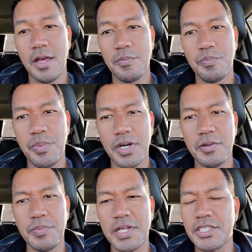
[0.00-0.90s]

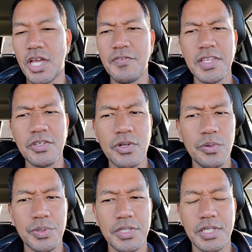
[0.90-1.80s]
but because everything going
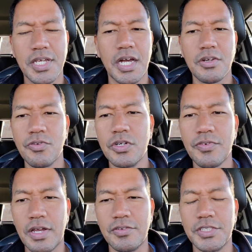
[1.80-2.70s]
on with the
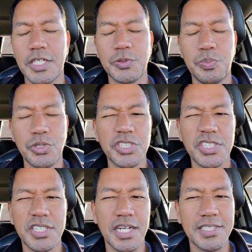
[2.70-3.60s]
coronavirus, it's pushing
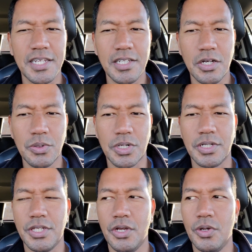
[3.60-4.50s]
the stock down lower.
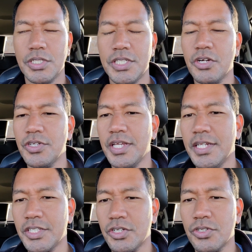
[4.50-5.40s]
You know, it's hurting the
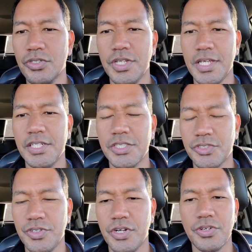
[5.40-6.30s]
industry, hurting the
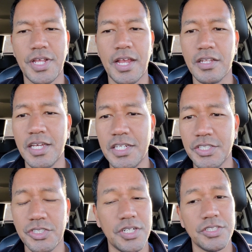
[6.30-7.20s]
industry, hurting the airline
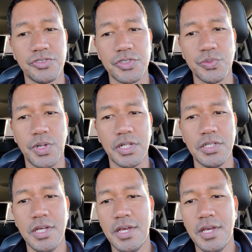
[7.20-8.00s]
industry as well.